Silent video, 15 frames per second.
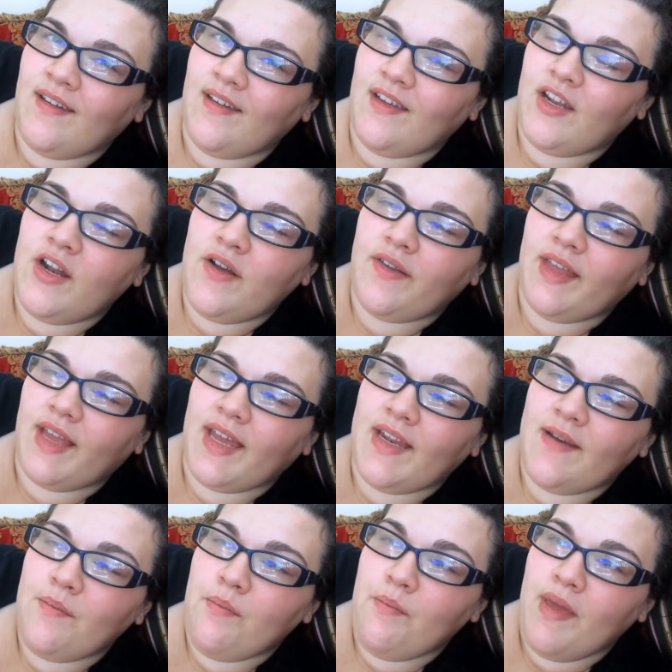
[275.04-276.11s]
you know, like I
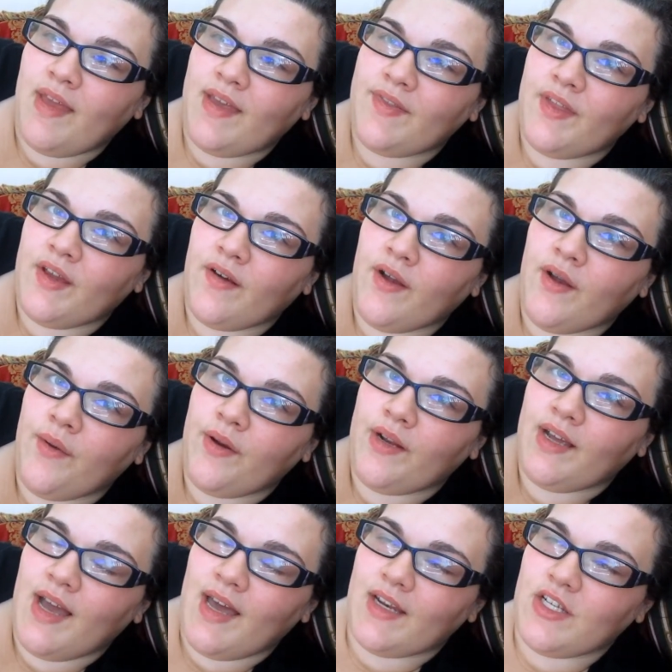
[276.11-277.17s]
didn't make it their own.
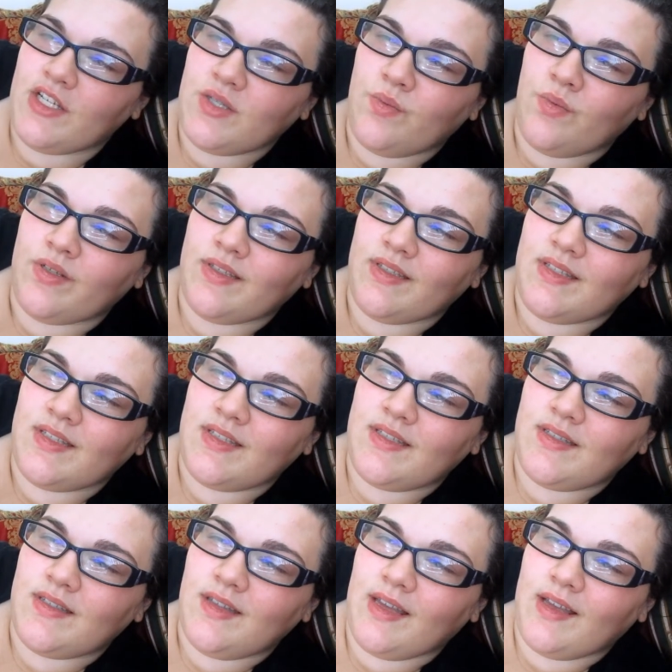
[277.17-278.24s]
It kind of just was
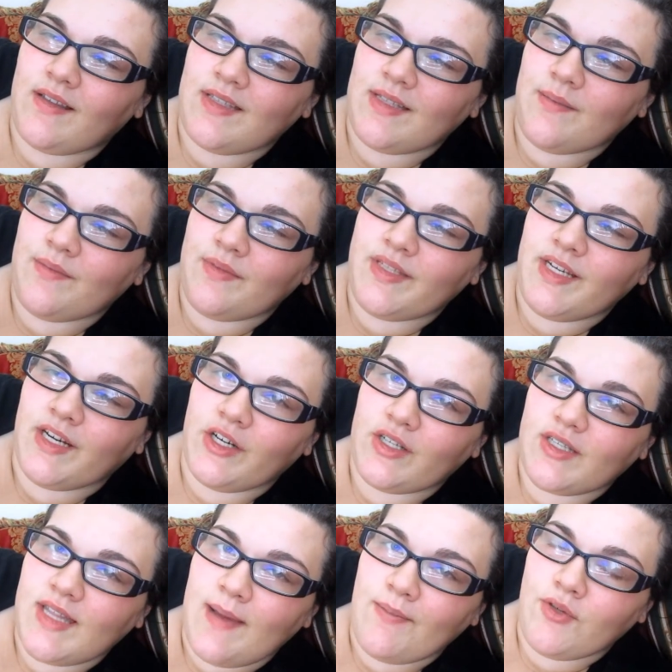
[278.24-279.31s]
like some stickers
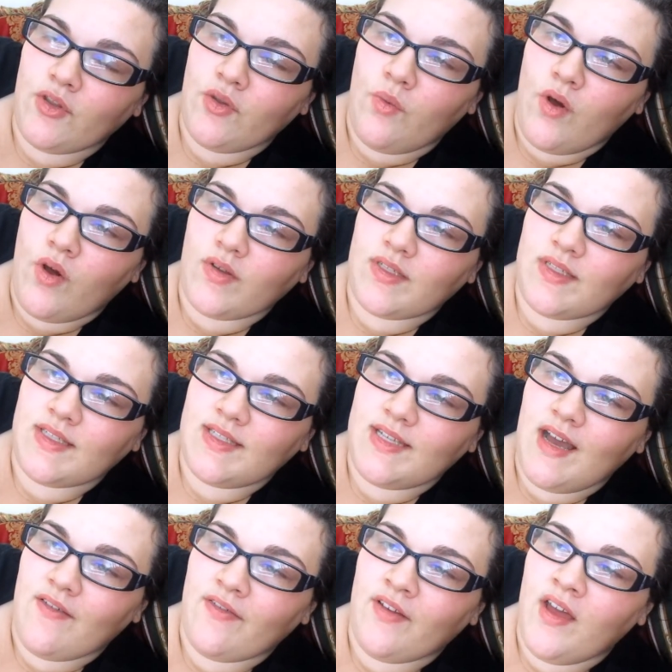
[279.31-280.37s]
slapped on the walls and
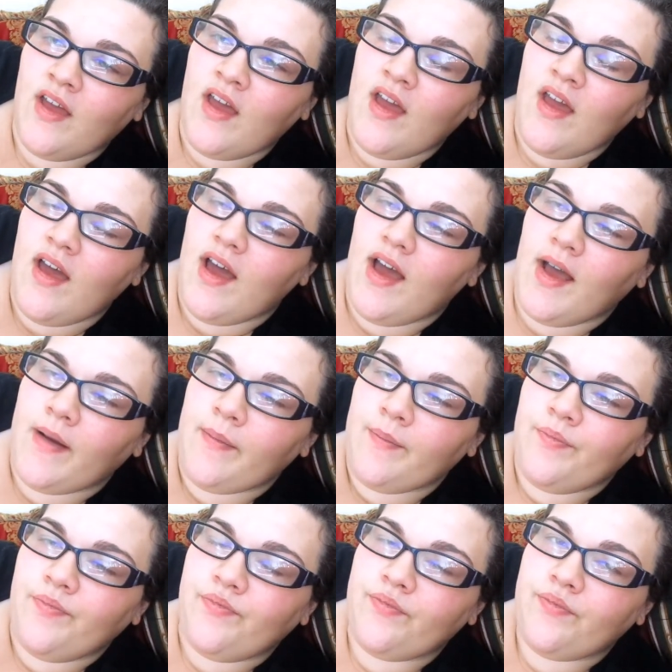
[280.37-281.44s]
stuff.
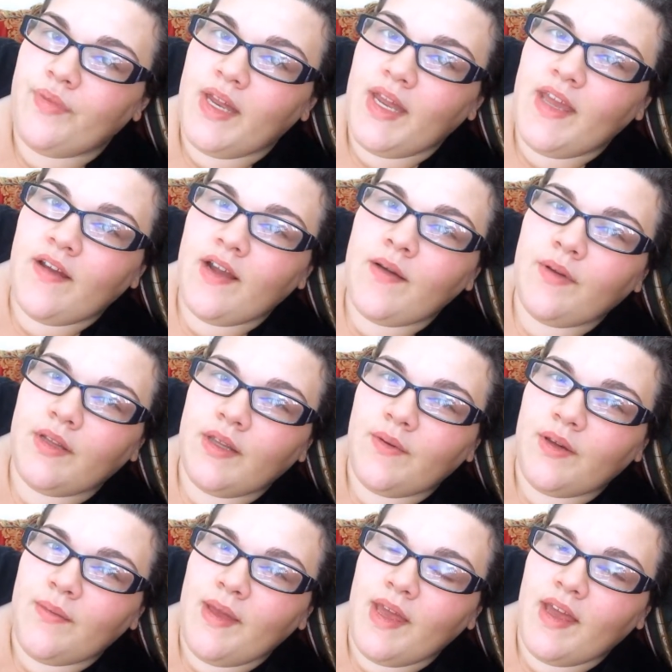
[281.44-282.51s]
But here I really
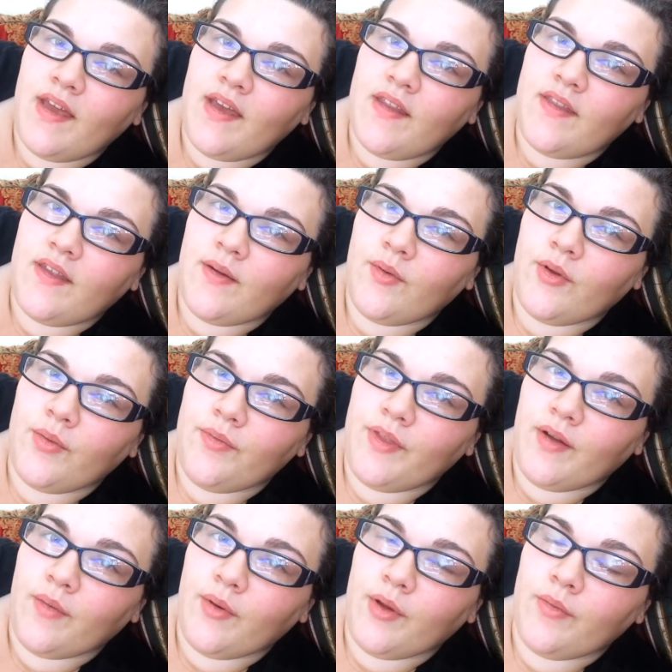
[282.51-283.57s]
want to make their
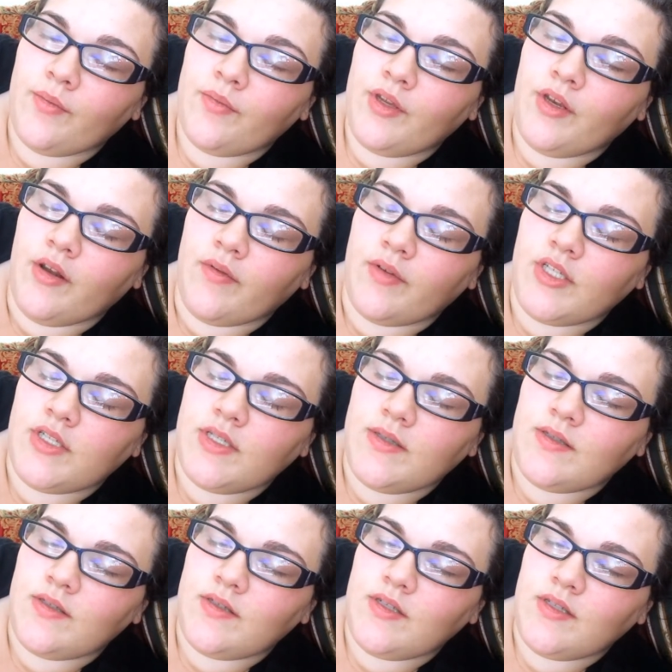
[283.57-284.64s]
room, you know, just
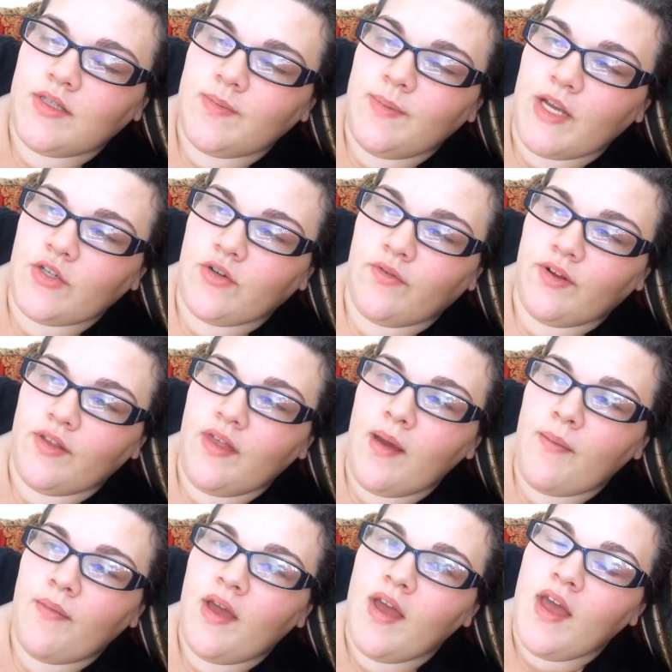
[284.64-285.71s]
special for
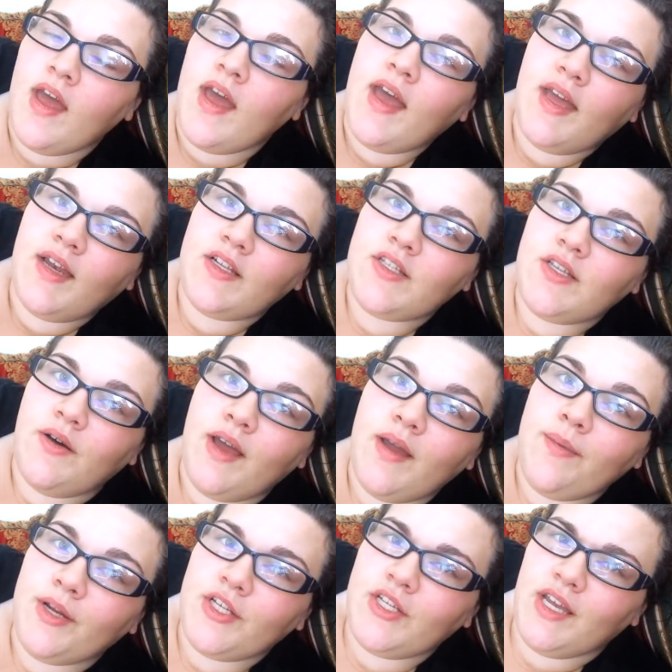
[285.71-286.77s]
them. And so I
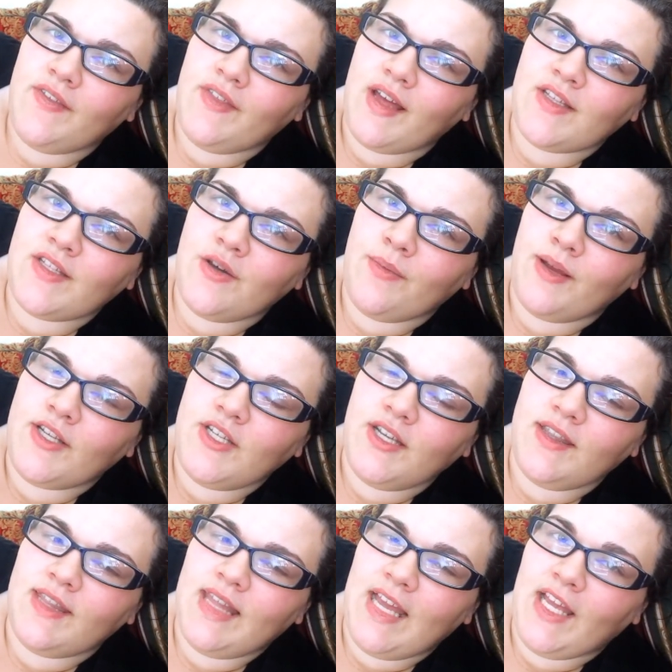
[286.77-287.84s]
appreciate that so much,
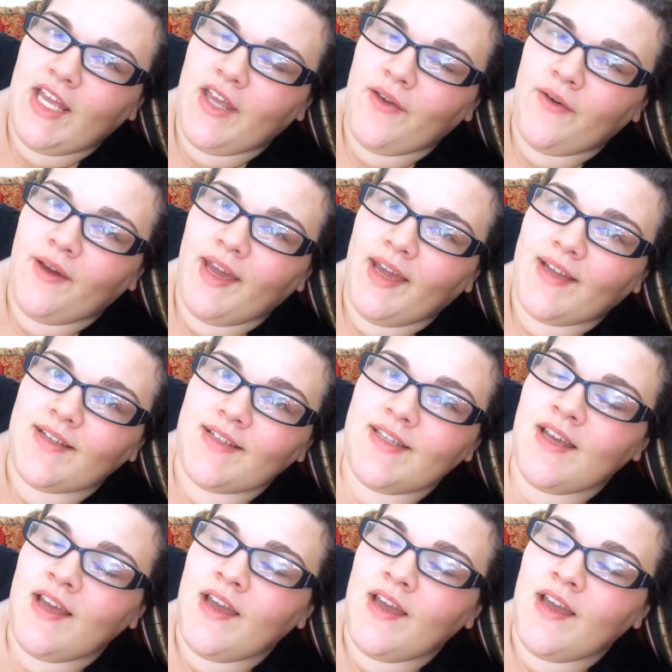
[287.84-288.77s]
and thank you. And